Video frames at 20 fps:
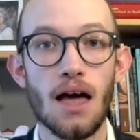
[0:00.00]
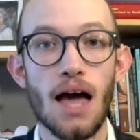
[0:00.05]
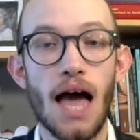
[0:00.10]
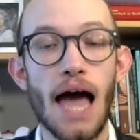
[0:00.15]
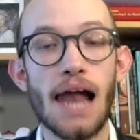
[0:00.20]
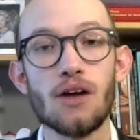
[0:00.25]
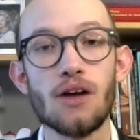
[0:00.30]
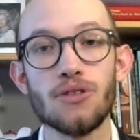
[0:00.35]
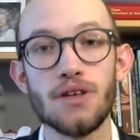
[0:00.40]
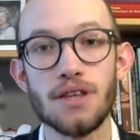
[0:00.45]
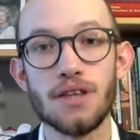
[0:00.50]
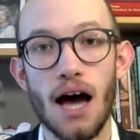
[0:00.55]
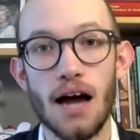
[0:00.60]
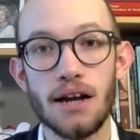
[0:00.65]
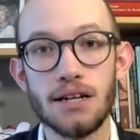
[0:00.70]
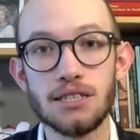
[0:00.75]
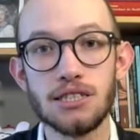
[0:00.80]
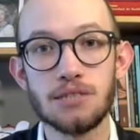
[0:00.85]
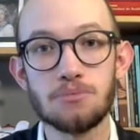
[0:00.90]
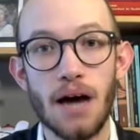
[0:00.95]
Hello there
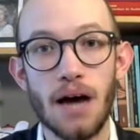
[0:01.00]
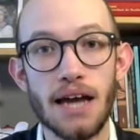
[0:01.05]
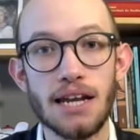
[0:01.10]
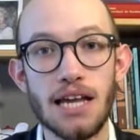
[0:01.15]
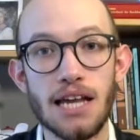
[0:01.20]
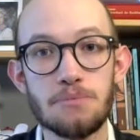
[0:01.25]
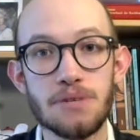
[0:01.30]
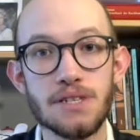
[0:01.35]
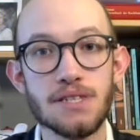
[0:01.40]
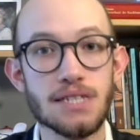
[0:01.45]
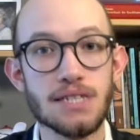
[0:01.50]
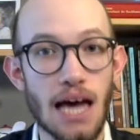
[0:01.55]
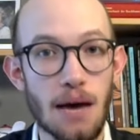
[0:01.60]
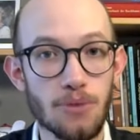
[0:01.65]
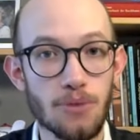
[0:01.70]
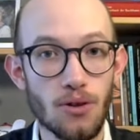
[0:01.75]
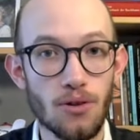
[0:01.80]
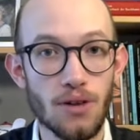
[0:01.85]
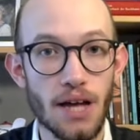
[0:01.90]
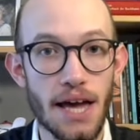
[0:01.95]
darlings, my name is
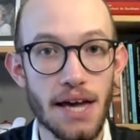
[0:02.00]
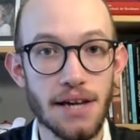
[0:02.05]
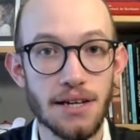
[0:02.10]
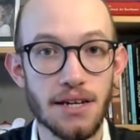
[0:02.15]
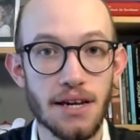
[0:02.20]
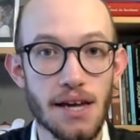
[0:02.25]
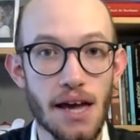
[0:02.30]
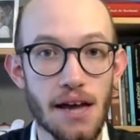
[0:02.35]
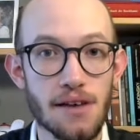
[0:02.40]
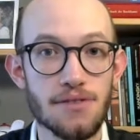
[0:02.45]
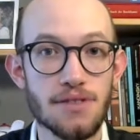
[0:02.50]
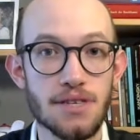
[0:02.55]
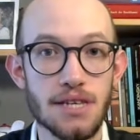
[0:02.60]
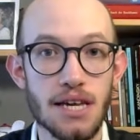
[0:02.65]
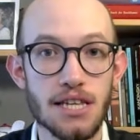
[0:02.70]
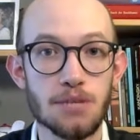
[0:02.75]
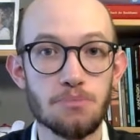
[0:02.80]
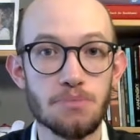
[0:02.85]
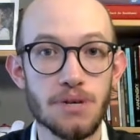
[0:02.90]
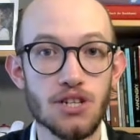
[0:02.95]
Samuel, aka
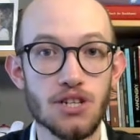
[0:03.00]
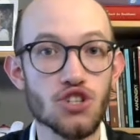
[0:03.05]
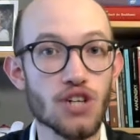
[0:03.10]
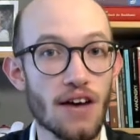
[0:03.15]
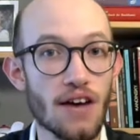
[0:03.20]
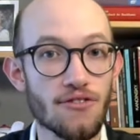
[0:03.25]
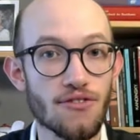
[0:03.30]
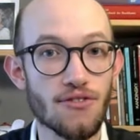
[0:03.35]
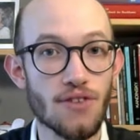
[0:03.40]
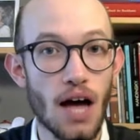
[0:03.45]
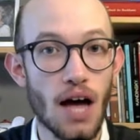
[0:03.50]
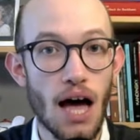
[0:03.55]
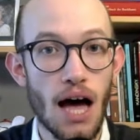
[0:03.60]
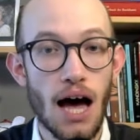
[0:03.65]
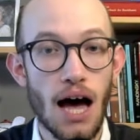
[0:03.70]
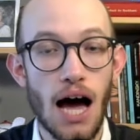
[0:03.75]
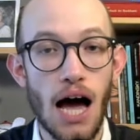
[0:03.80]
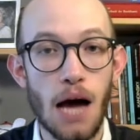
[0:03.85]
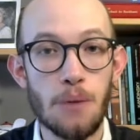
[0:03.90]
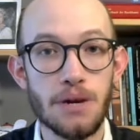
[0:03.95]
the S P Chef.
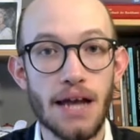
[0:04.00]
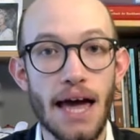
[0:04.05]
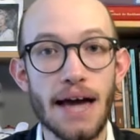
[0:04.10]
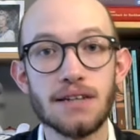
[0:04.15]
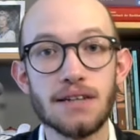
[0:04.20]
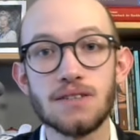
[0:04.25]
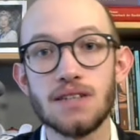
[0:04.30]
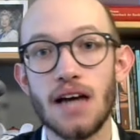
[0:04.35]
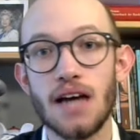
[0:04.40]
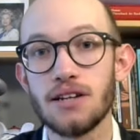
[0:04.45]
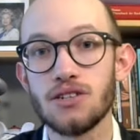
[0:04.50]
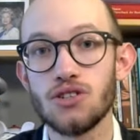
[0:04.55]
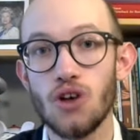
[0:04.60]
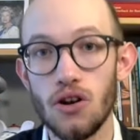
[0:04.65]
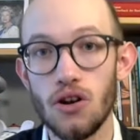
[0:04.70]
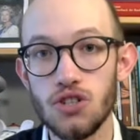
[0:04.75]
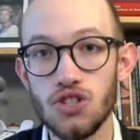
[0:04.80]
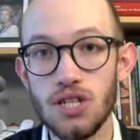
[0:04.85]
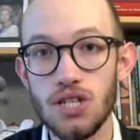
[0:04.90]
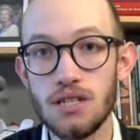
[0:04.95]
I'm an
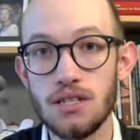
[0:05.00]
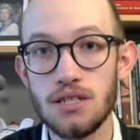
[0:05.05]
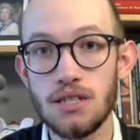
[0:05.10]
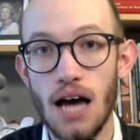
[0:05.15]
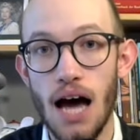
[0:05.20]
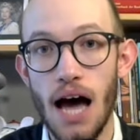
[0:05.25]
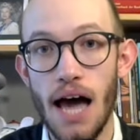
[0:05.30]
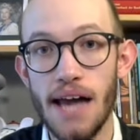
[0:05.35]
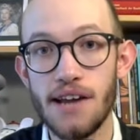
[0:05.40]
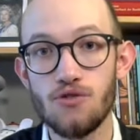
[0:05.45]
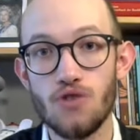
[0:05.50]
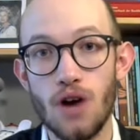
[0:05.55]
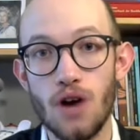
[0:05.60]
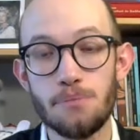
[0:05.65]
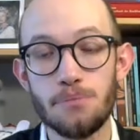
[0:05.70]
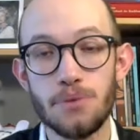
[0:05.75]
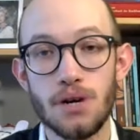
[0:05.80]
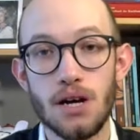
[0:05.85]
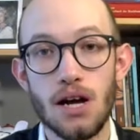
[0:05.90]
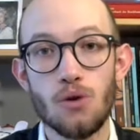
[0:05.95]
ex-Scientologist. I grew
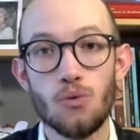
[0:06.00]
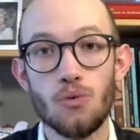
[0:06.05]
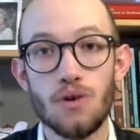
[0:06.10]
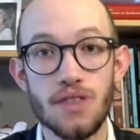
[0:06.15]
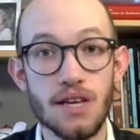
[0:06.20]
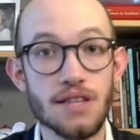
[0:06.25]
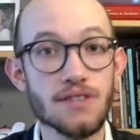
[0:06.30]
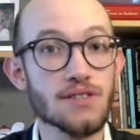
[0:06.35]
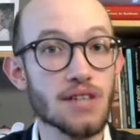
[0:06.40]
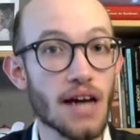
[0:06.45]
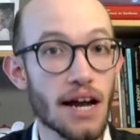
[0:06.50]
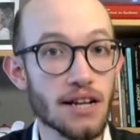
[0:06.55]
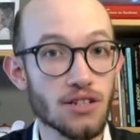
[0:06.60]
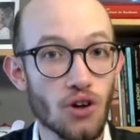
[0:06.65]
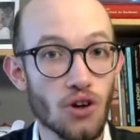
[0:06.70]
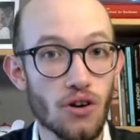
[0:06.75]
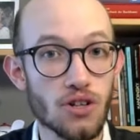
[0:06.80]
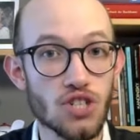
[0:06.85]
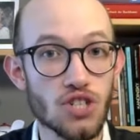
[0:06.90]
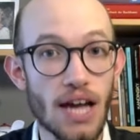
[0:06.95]
up within
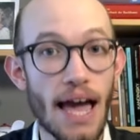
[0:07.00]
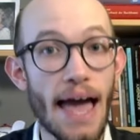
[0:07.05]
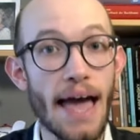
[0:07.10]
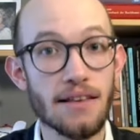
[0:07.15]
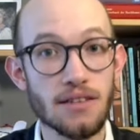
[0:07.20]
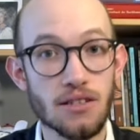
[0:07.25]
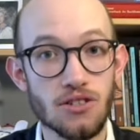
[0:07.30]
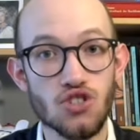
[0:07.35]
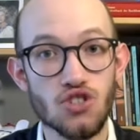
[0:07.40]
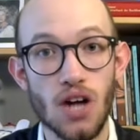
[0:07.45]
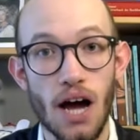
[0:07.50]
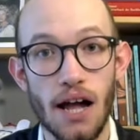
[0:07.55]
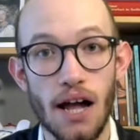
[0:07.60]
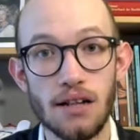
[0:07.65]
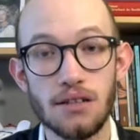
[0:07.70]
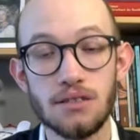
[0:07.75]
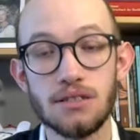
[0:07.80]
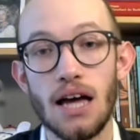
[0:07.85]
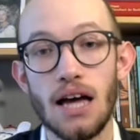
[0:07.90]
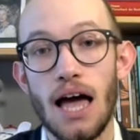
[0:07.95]
Scientology as a
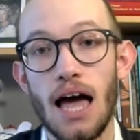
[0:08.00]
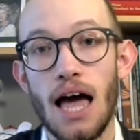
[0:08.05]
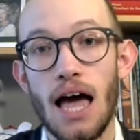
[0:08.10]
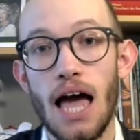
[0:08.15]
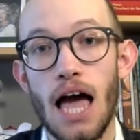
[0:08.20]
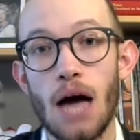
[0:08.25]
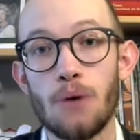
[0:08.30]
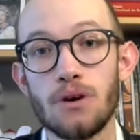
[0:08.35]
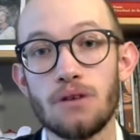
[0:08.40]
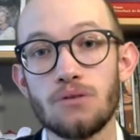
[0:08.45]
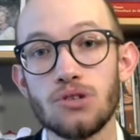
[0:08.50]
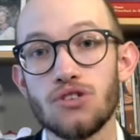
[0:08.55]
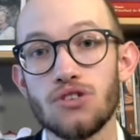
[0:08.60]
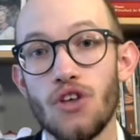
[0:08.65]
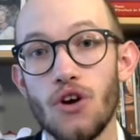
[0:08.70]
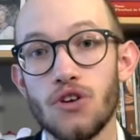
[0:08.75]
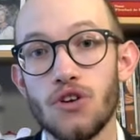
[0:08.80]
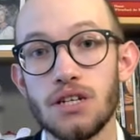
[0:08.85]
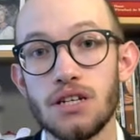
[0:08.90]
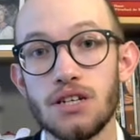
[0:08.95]
child, and when I was
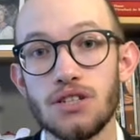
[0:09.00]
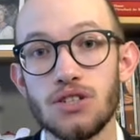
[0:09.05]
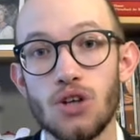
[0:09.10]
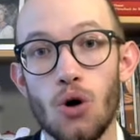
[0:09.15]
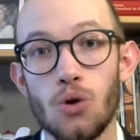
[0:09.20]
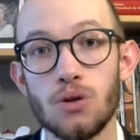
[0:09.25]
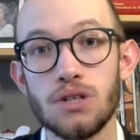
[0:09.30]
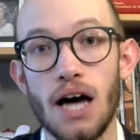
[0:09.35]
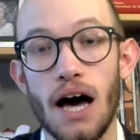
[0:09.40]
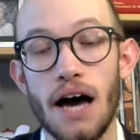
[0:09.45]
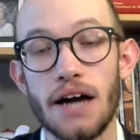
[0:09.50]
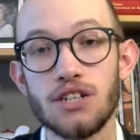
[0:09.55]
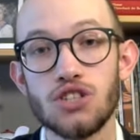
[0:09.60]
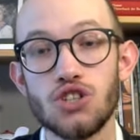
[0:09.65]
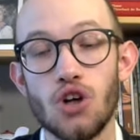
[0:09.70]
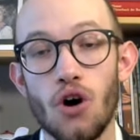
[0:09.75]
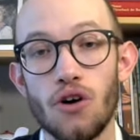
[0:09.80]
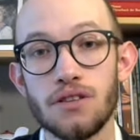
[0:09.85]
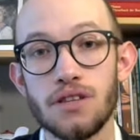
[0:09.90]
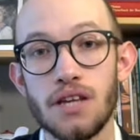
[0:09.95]
thirteen years old, I
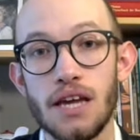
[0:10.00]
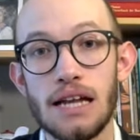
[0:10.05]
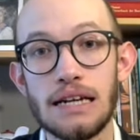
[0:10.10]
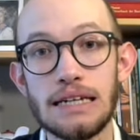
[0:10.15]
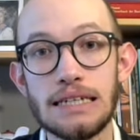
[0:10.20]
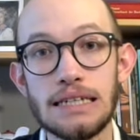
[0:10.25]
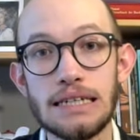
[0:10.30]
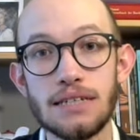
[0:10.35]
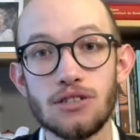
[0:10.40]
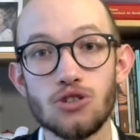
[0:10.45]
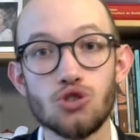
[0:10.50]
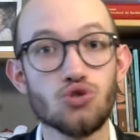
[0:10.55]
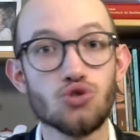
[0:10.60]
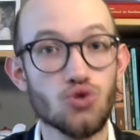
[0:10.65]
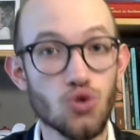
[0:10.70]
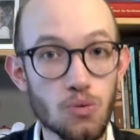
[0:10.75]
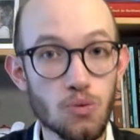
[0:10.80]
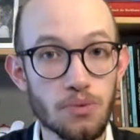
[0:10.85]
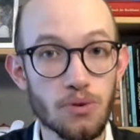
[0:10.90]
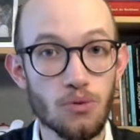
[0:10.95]
joined the elite
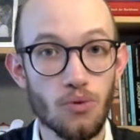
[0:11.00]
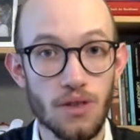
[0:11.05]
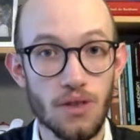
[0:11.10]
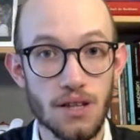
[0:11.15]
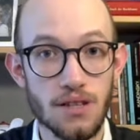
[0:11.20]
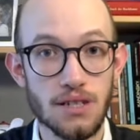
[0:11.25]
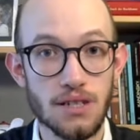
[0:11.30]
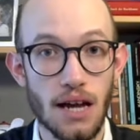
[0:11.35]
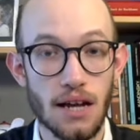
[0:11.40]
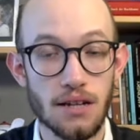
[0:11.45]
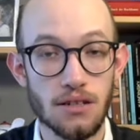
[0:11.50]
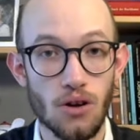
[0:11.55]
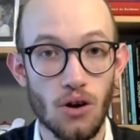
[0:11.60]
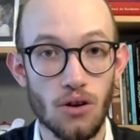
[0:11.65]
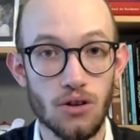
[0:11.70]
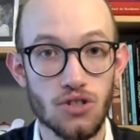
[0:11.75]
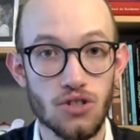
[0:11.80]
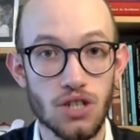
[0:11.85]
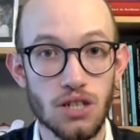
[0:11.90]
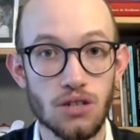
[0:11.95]
group within
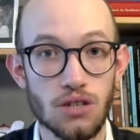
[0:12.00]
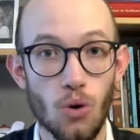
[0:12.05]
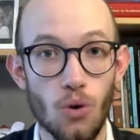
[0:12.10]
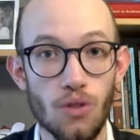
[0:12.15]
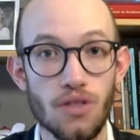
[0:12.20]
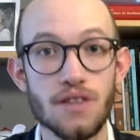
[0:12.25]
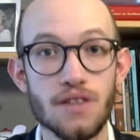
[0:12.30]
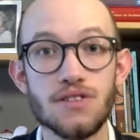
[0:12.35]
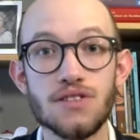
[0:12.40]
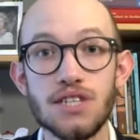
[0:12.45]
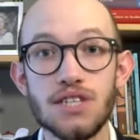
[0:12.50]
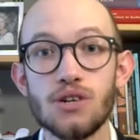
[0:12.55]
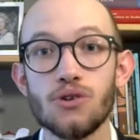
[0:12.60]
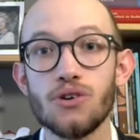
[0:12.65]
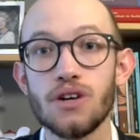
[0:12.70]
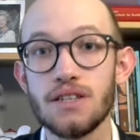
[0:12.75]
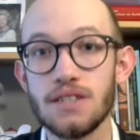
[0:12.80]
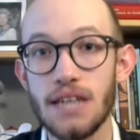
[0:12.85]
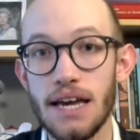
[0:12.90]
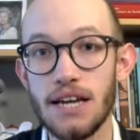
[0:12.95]
Scientology called the Sea
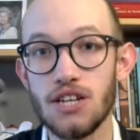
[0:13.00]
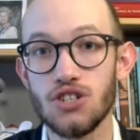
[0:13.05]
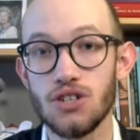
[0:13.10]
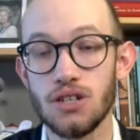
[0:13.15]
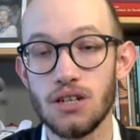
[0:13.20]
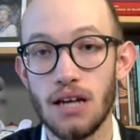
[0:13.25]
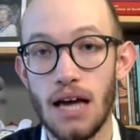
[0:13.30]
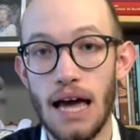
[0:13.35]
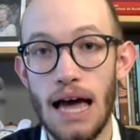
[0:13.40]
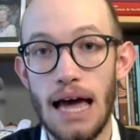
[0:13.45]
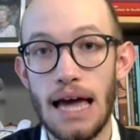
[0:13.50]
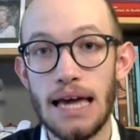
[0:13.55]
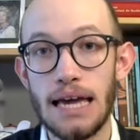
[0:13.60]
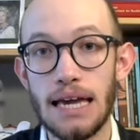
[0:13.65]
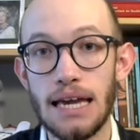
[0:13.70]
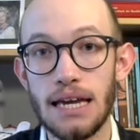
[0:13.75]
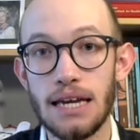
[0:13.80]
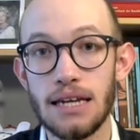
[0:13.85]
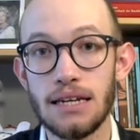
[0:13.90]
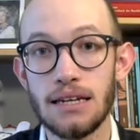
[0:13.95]
Organization
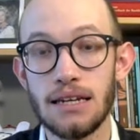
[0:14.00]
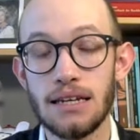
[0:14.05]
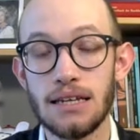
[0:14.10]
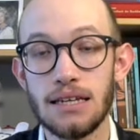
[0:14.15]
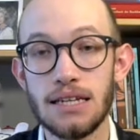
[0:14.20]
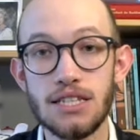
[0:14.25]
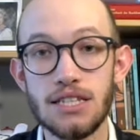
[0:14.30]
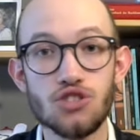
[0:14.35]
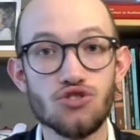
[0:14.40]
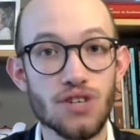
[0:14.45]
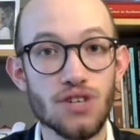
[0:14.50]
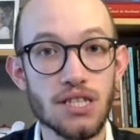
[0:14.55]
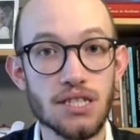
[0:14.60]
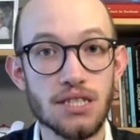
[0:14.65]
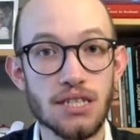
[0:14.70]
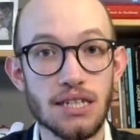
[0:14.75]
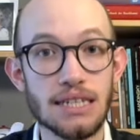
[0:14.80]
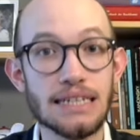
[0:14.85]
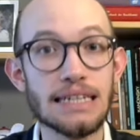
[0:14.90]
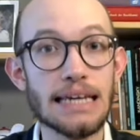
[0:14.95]
in East
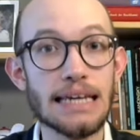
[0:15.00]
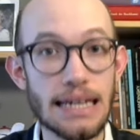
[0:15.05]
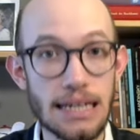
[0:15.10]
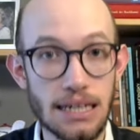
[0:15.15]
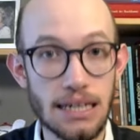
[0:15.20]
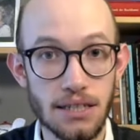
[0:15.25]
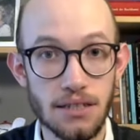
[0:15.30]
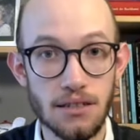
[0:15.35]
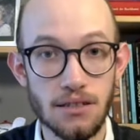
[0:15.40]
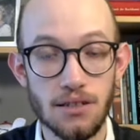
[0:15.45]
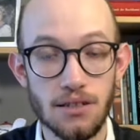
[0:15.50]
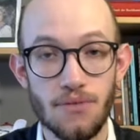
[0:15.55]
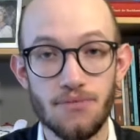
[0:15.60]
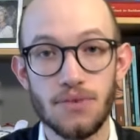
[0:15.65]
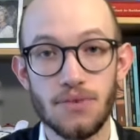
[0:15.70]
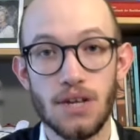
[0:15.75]
Grinstead in England.